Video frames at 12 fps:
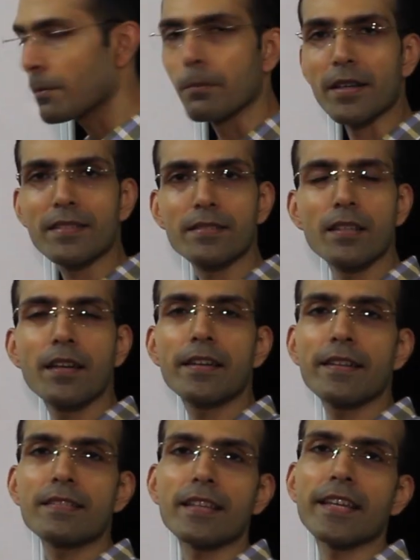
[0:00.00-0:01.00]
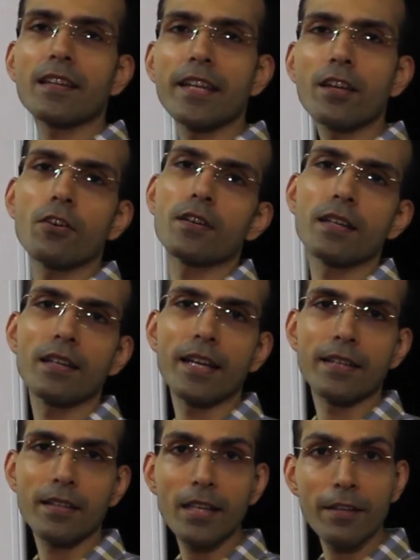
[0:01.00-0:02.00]
but still it is cyclic
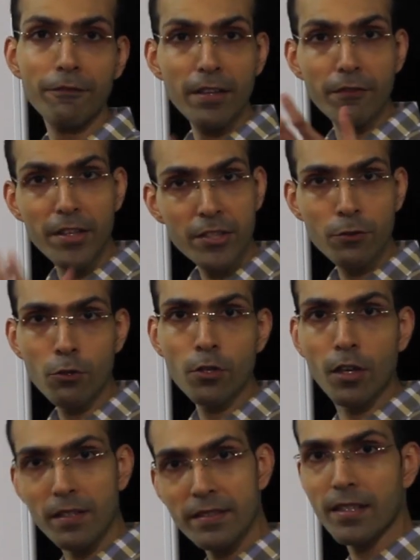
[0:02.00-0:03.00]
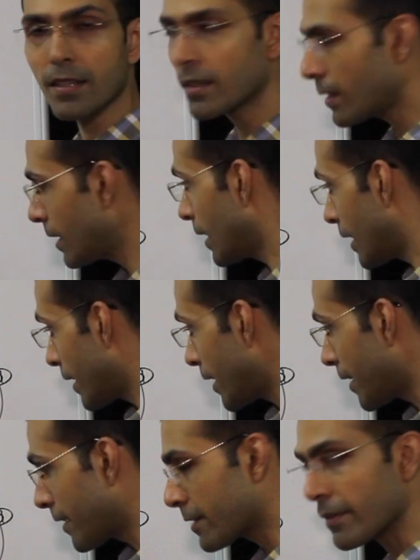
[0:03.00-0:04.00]
quadrilateral. If we wish to draw a circle,
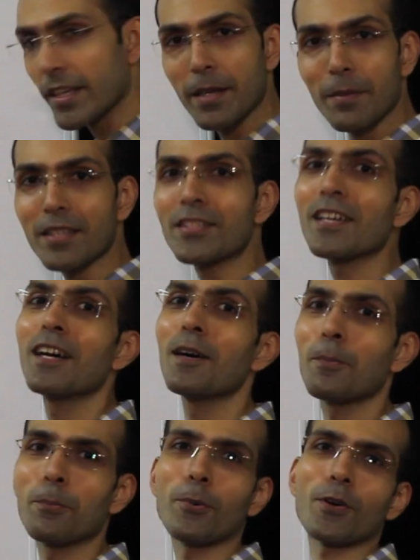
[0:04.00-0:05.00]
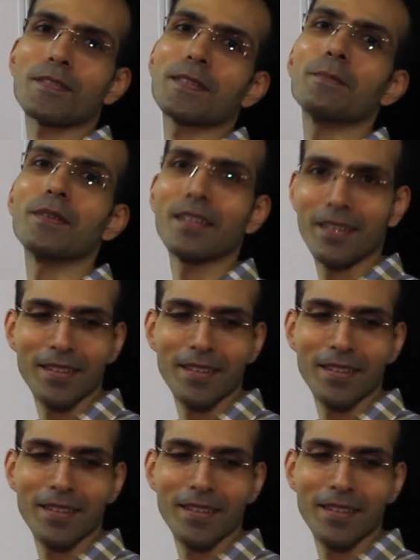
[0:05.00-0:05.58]
it is very much possible.